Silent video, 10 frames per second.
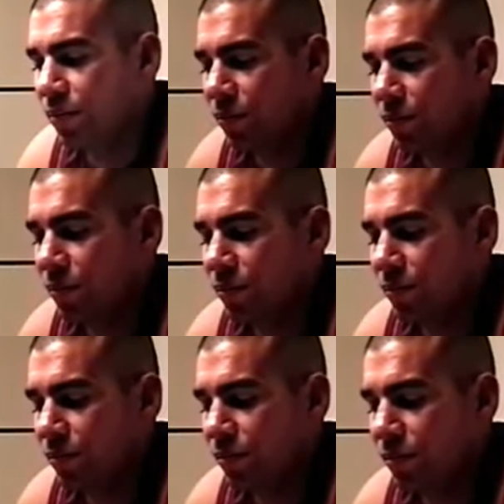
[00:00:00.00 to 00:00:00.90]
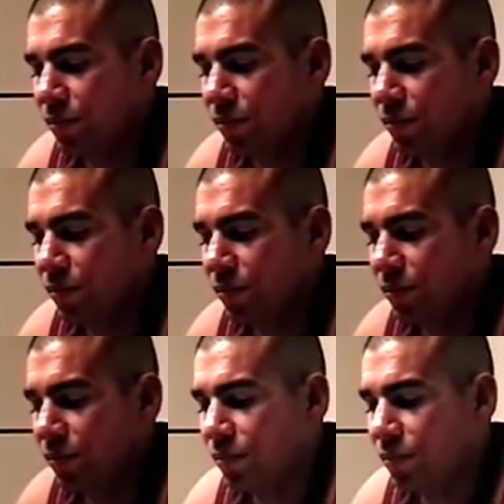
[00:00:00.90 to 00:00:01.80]

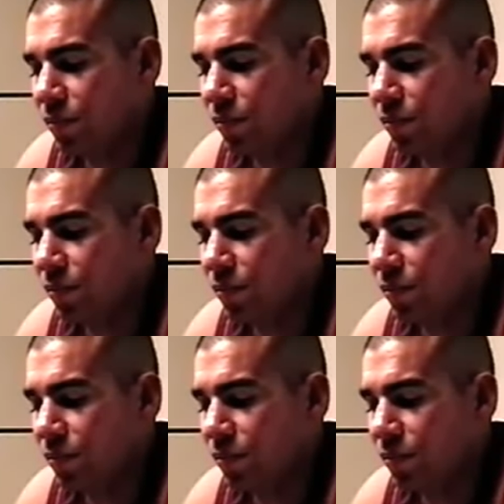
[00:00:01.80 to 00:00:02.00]
Nobody speaks.